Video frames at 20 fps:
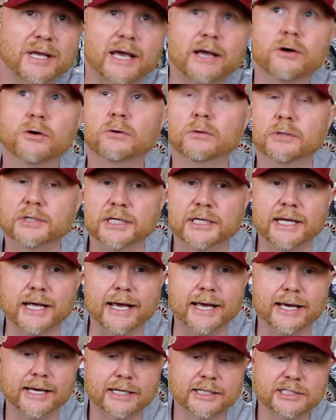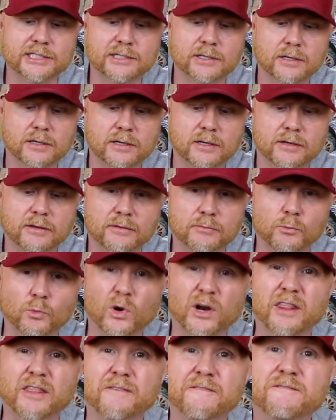heralded as
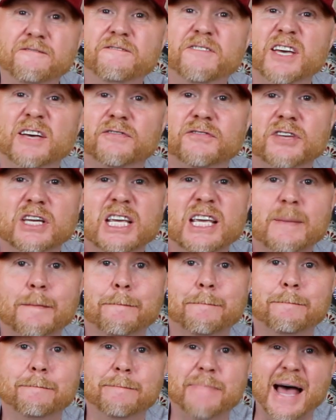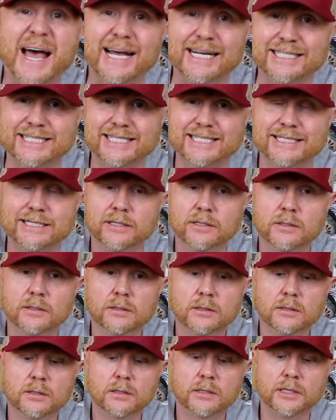one of the 50 best
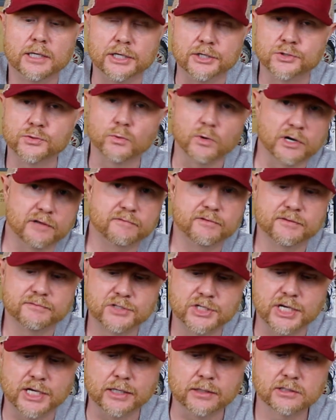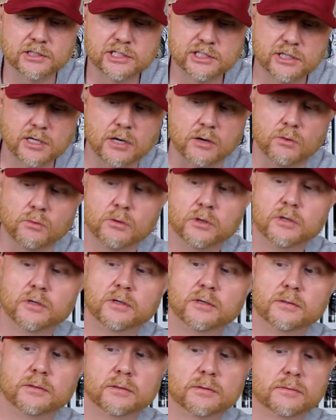in 2015. So
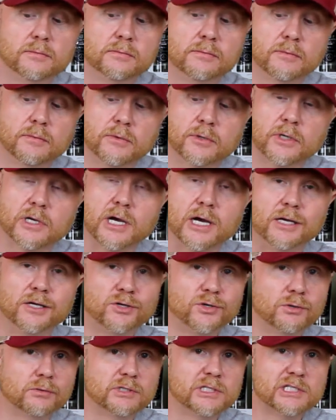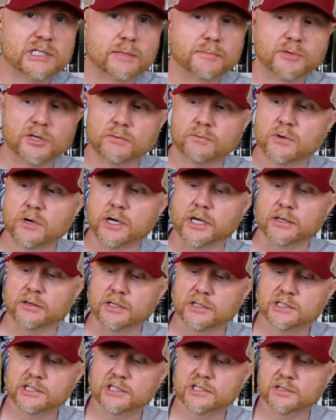they're kind of doing something
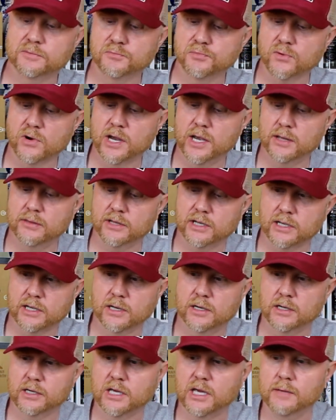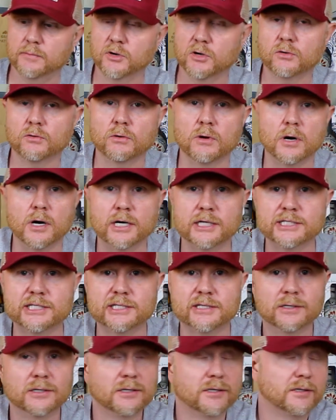right. This is a brand that kind of came
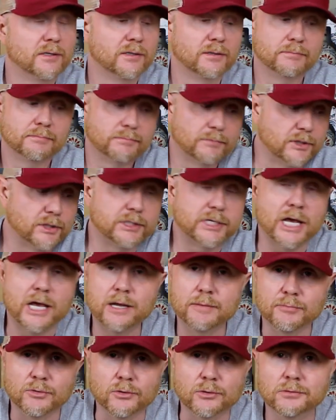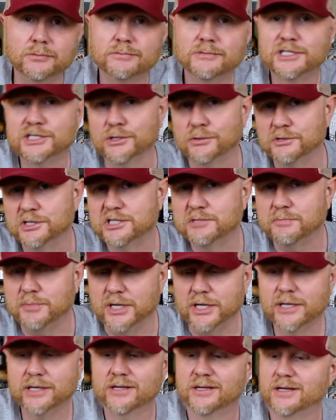across the table, so to
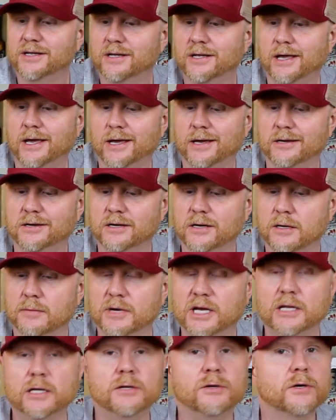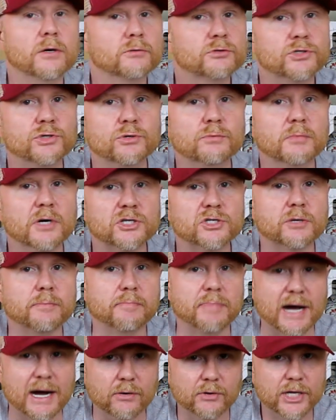speak, and I didn't know too much
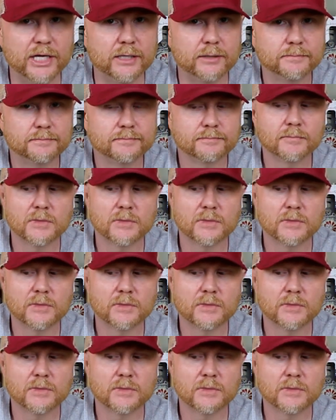about it,